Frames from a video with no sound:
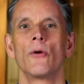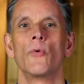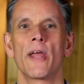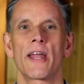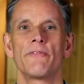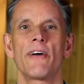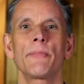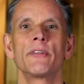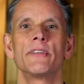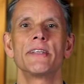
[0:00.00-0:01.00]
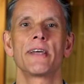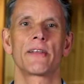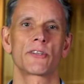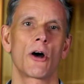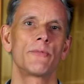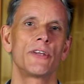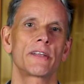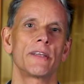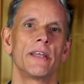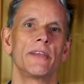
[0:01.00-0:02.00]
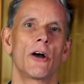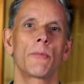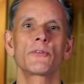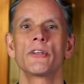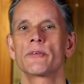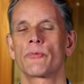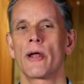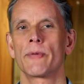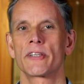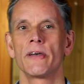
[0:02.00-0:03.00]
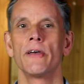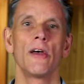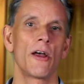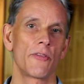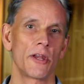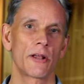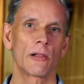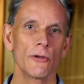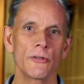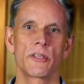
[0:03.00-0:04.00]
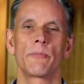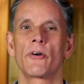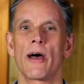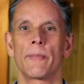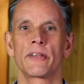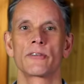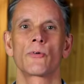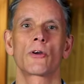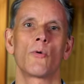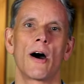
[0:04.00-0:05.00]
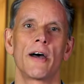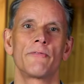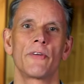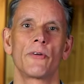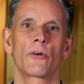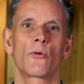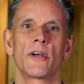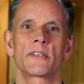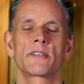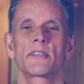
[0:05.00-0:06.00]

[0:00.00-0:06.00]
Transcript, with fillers: we add a Vapid Details object in the Options parameter that includes the parameters required for the request